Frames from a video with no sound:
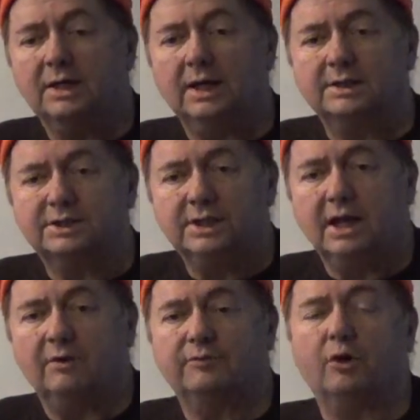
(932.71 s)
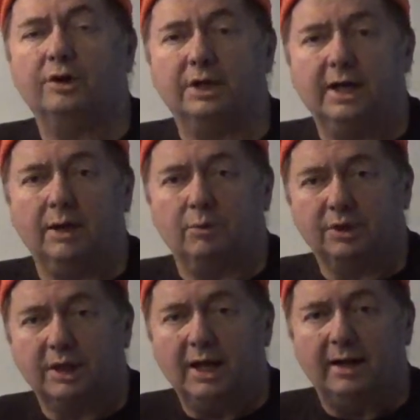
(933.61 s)
and see how far you get
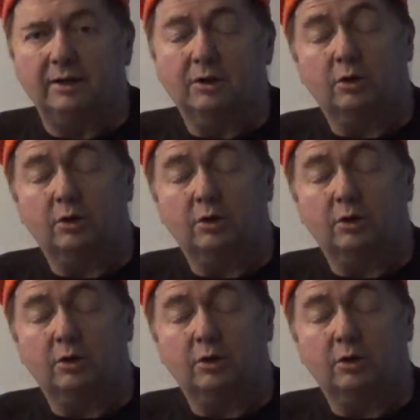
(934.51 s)
with that.